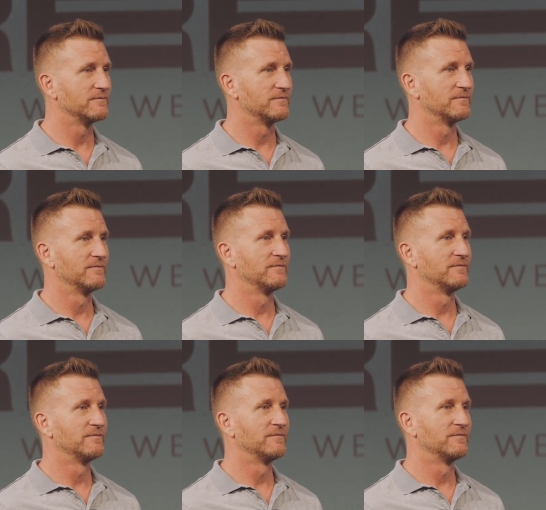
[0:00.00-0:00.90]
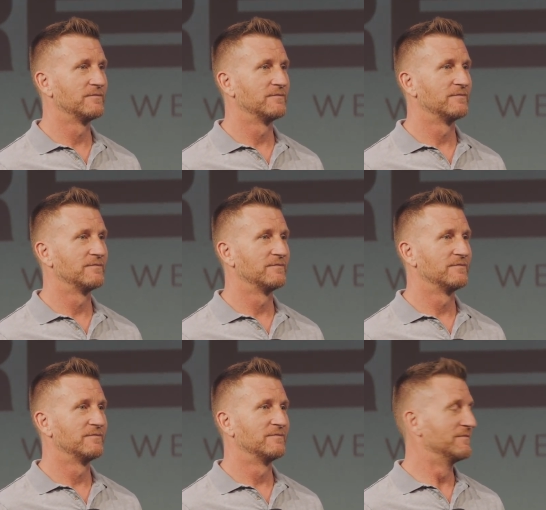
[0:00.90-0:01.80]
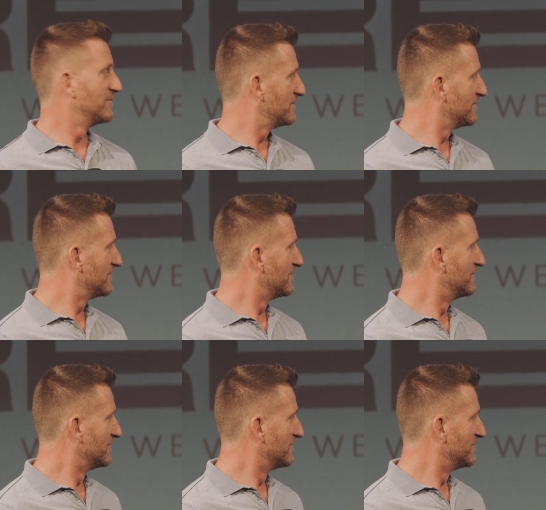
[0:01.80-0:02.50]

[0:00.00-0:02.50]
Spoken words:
(silence)